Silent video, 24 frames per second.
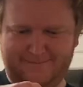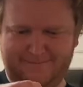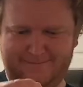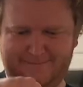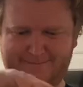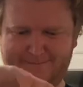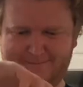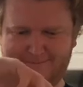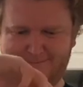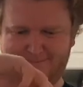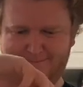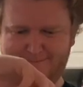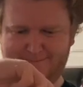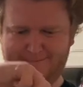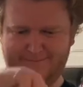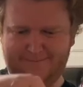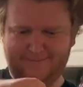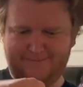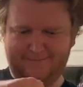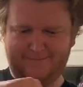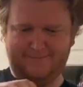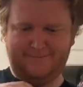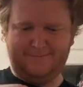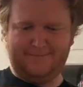but can help to
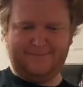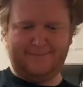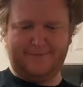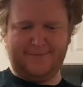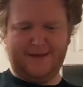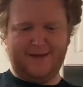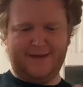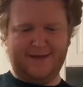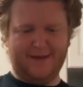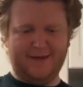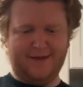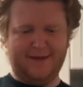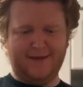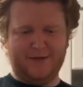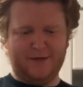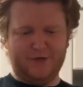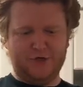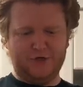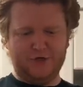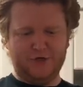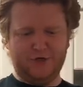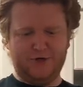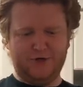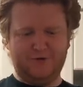greatly improve the
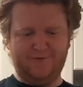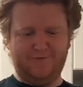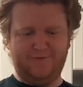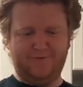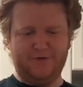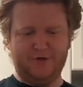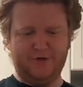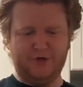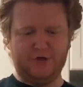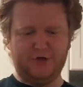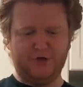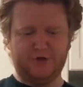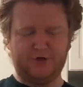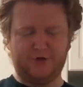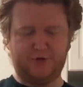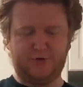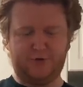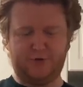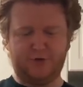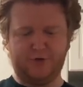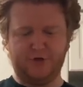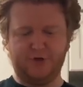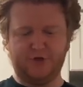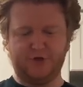clarification
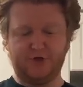step,